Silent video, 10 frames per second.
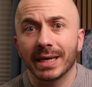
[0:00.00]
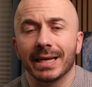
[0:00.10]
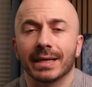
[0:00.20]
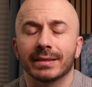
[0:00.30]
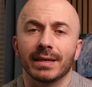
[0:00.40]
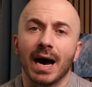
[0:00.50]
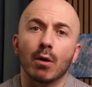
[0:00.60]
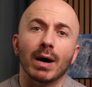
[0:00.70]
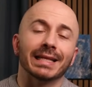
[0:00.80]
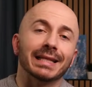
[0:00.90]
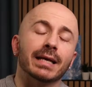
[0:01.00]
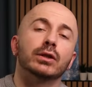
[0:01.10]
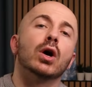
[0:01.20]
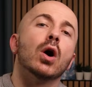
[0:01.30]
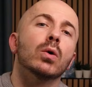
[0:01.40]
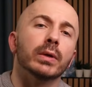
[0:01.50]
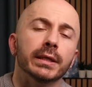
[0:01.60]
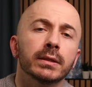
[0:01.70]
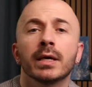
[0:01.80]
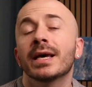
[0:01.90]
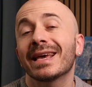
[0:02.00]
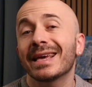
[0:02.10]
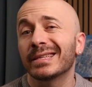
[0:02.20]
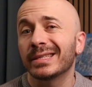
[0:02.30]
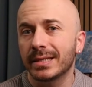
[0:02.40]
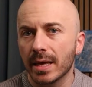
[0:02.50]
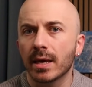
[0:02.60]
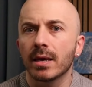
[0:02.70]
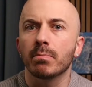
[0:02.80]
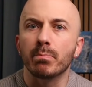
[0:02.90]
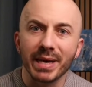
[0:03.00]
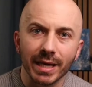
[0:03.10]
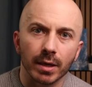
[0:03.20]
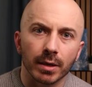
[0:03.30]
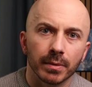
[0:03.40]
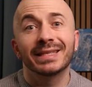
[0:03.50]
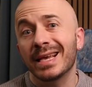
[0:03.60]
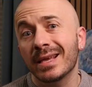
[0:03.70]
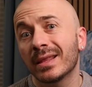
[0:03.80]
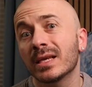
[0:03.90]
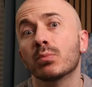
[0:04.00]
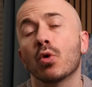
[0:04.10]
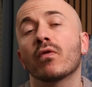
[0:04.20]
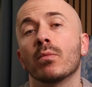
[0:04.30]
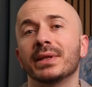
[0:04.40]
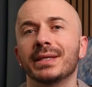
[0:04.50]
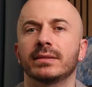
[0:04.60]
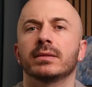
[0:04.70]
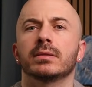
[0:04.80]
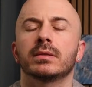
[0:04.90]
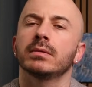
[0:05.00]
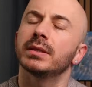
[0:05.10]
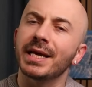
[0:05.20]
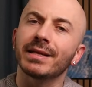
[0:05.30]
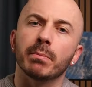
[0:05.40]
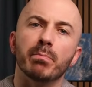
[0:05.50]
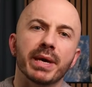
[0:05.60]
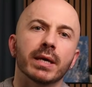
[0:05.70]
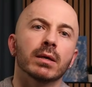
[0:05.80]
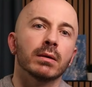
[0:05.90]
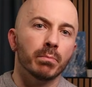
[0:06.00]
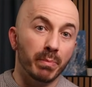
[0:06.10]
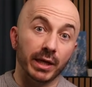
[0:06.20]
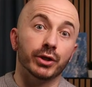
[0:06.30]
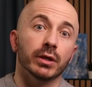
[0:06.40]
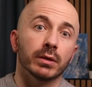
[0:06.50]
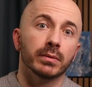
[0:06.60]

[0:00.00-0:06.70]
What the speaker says: by that, and how I'd like to call it, is thinking bigger, seeing things more from a distance, seeing the bigger picture.